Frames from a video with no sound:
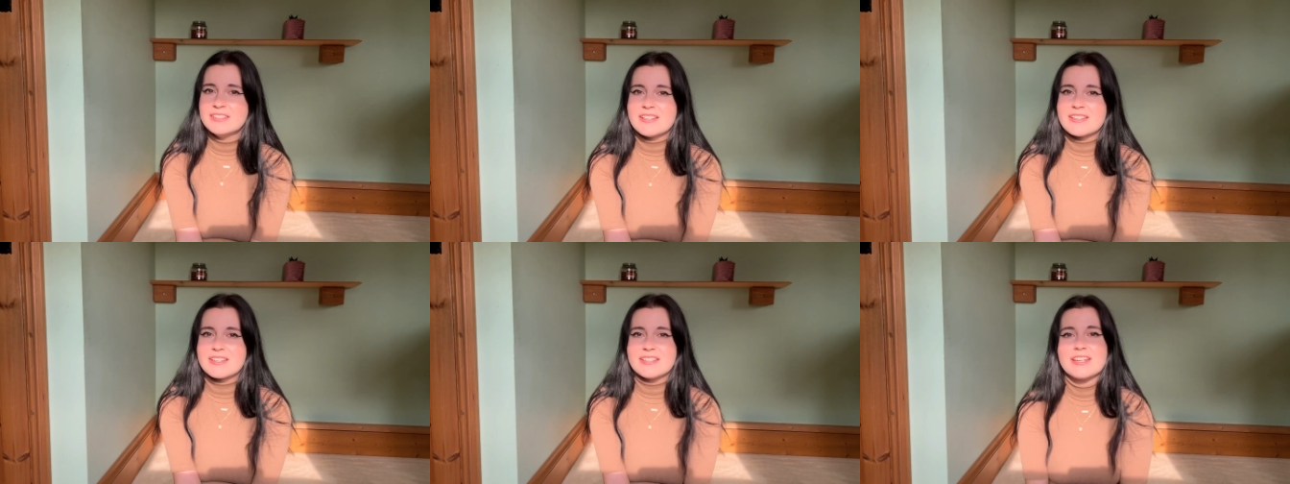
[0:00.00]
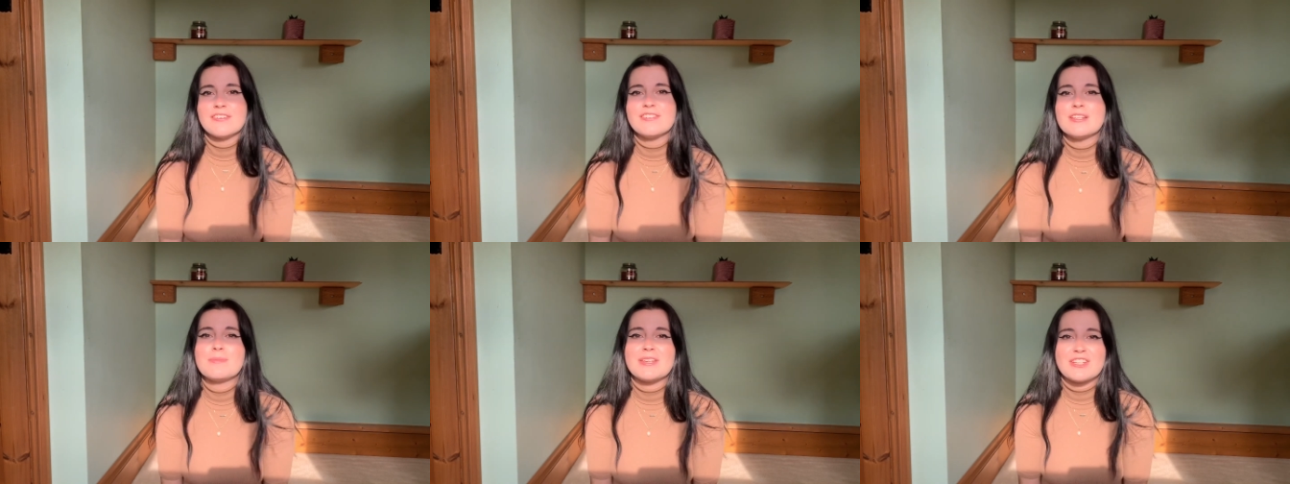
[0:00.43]
So I'd
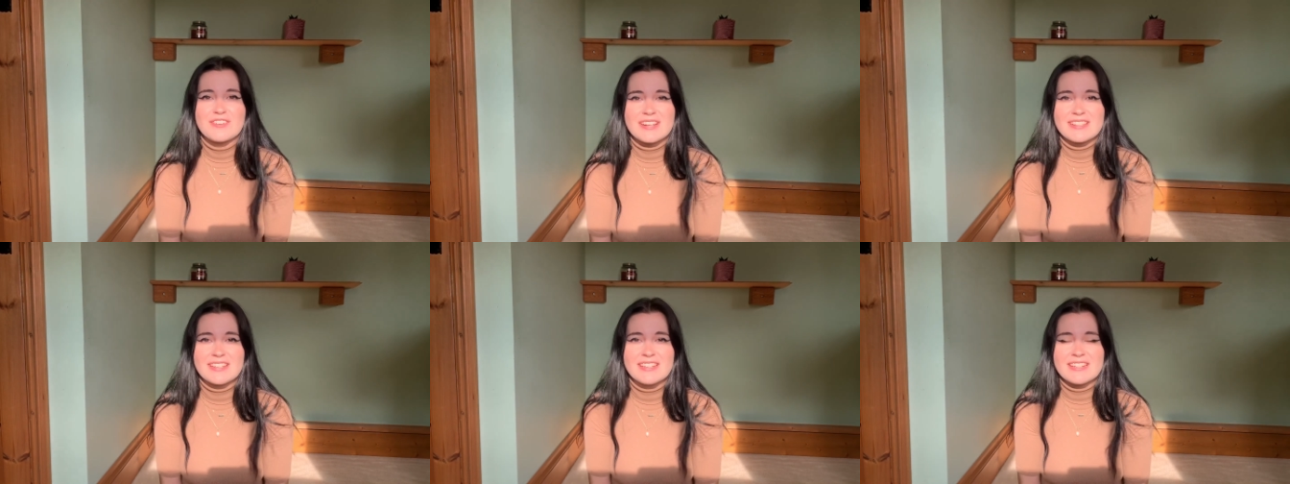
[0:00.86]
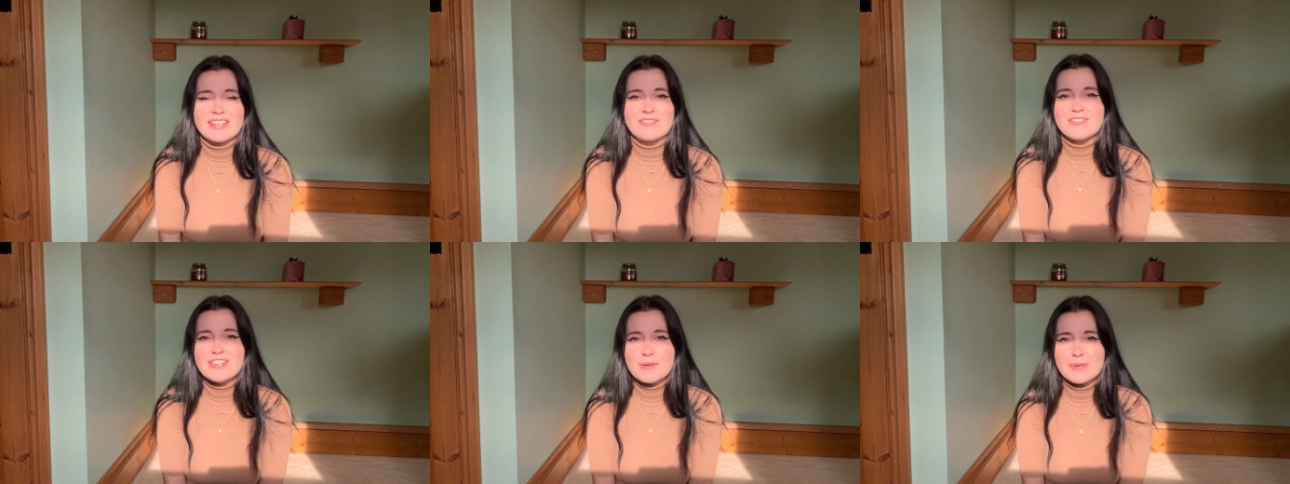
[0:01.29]
definitely be interested
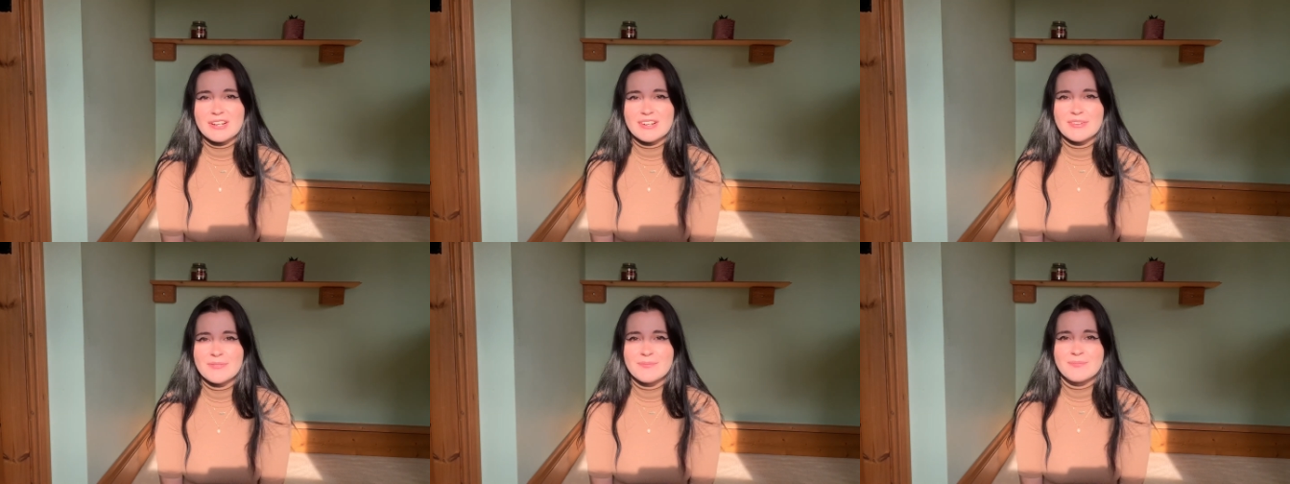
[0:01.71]
if you are.